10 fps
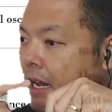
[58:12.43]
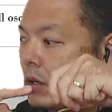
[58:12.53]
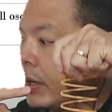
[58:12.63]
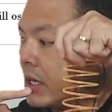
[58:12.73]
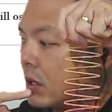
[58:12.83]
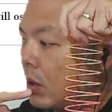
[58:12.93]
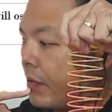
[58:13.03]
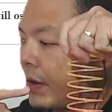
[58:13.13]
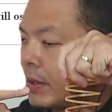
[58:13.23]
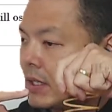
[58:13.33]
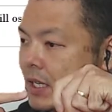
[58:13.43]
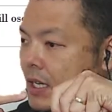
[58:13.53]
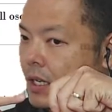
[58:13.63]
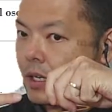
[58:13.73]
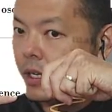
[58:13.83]
going slow
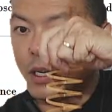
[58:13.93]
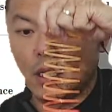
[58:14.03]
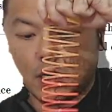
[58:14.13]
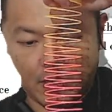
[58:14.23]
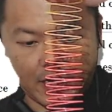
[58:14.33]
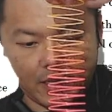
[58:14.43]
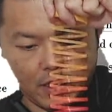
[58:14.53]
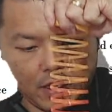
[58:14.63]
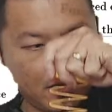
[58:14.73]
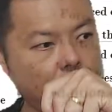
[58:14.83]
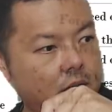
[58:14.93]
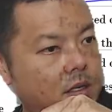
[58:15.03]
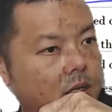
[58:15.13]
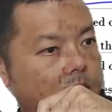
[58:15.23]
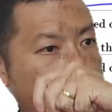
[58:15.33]
frequency, right?
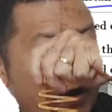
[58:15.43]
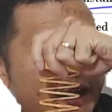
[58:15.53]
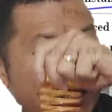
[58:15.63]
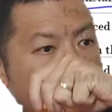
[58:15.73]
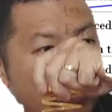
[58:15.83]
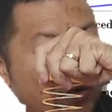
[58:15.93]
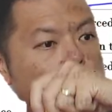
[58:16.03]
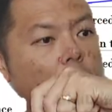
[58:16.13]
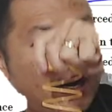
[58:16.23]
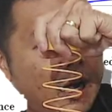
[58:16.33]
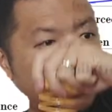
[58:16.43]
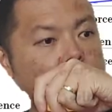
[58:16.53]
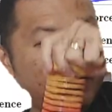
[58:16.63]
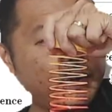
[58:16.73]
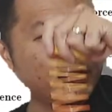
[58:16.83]
Or I can go higher
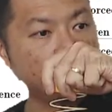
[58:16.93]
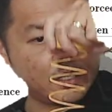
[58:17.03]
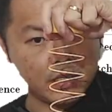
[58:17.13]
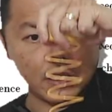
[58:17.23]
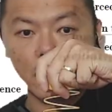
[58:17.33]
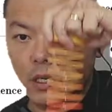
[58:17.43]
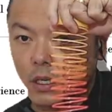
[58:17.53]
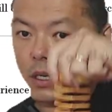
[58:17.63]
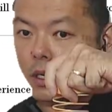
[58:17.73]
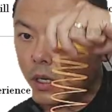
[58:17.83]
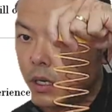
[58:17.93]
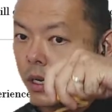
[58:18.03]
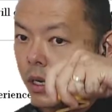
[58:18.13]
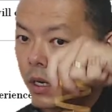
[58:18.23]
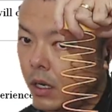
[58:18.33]
frequency,
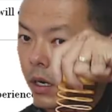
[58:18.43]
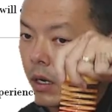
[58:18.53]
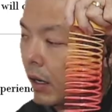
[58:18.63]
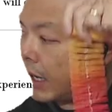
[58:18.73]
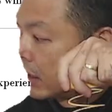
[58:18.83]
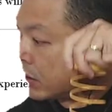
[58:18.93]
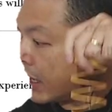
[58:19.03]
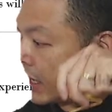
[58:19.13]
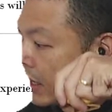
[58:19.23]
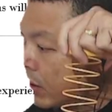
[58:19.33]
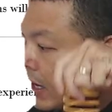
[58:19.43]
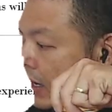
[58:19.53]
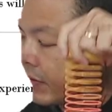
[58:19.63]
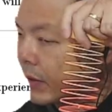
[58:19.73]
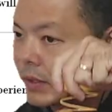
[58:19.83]
right? So I can go higher
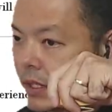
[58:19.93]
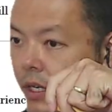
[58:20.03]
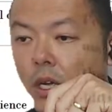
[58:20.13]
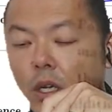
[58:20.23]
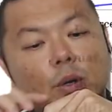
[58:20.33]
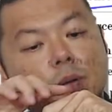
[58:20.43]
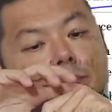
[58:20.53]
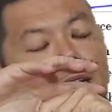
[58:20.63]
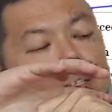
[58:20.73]
frequency. So based